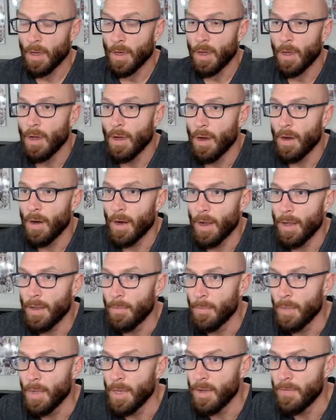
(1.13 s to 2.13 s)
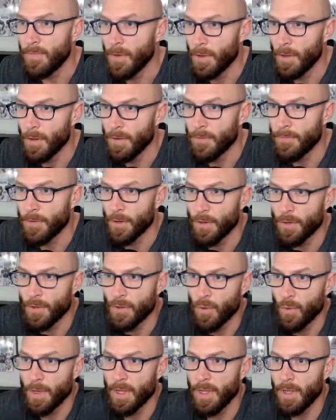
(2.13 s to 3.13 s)
All right, mini filler for
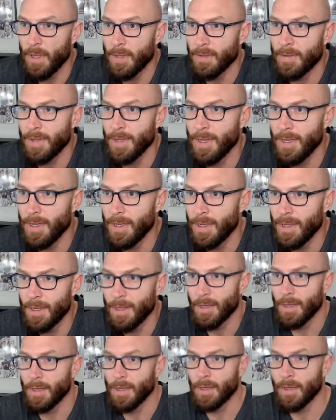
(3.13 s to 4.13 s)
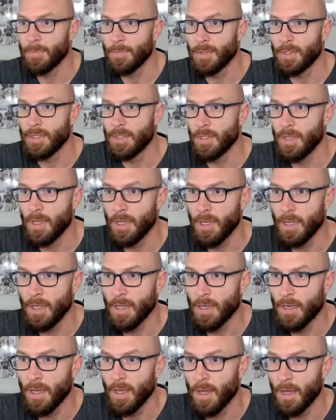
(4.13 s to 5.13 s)
2018
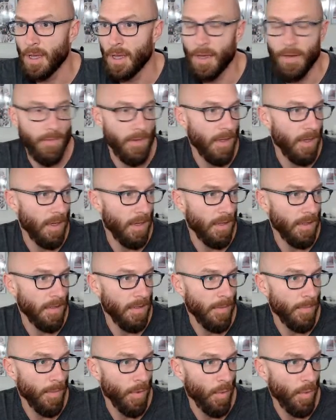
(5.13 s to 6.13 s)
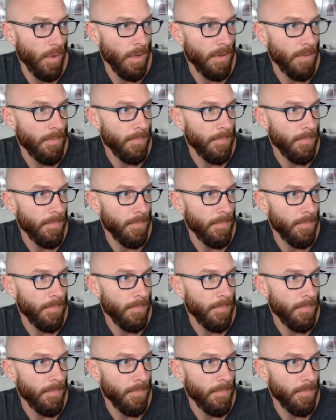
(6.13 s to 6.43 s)
Obsidian half case number one.